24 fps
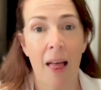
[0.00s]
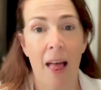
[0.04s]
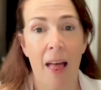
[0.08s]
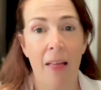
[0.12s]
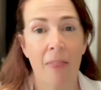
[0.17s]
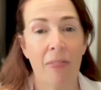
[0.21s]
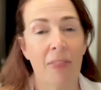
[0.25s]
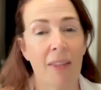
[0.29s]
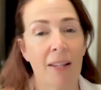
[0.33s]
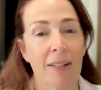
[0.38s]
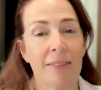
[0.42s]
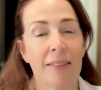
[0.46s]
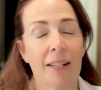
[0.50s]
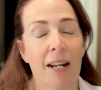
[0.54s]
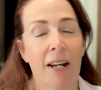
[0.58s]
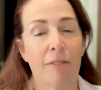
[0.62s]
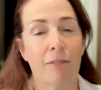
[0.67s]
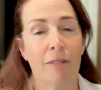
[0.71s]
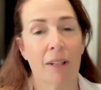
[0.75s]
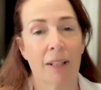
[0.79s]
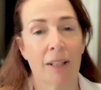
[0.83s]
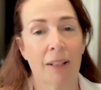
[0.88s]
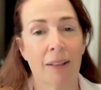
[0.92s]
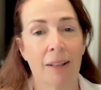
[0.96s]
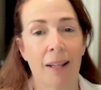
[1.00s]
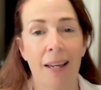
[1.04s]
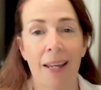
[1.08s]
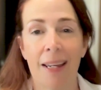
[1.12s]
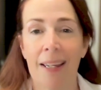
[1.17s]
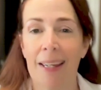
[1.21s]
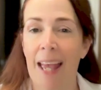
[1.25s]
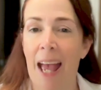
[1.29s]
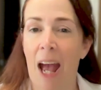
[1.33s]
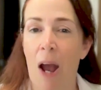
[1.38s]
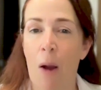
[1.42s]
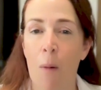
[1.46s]
and things that I really
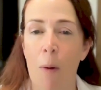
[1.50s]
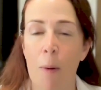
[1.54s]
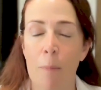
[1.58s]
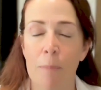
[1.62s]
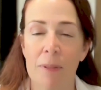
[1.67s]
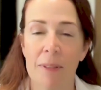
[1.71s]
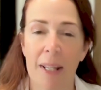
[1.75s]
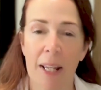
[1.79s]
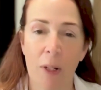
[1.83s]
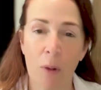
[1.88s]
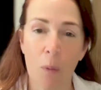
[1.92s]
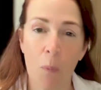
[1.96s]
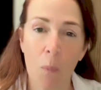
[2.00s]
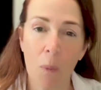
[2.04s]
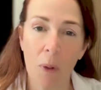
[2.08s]
like, how I'm staying